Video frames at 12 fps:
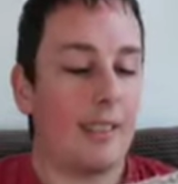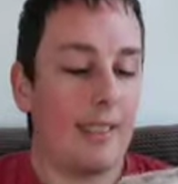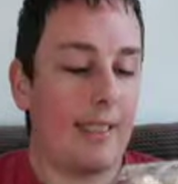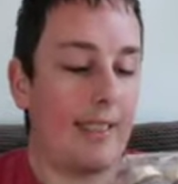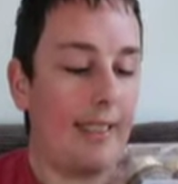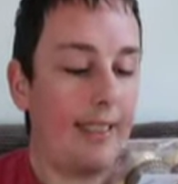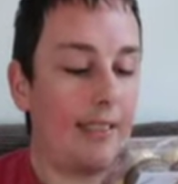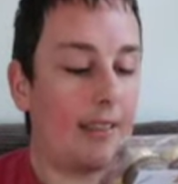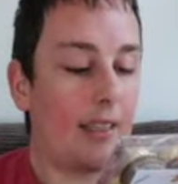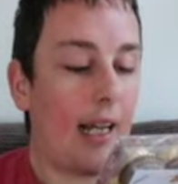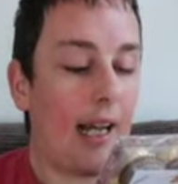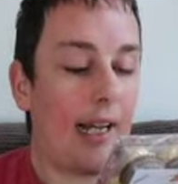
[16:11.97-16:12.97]
her these,
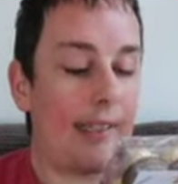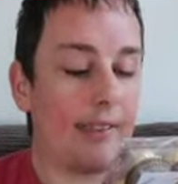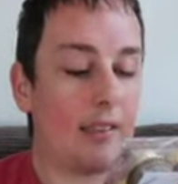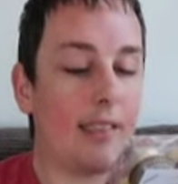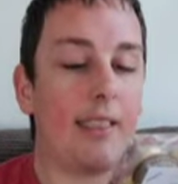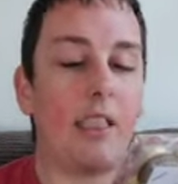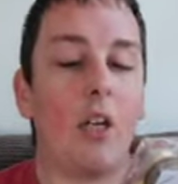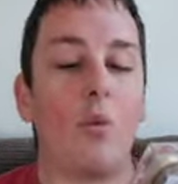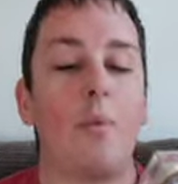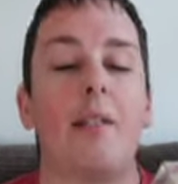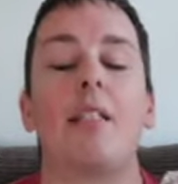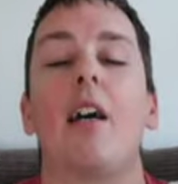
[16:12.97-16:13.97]
and I did go a
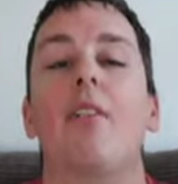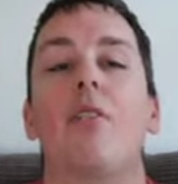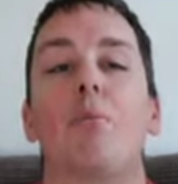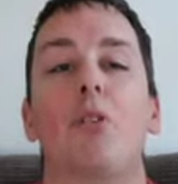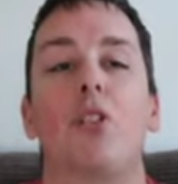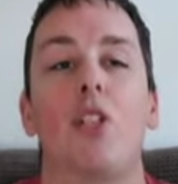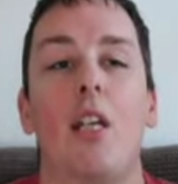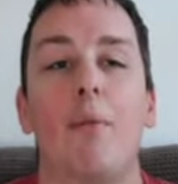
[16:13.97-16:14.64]
bit over budget.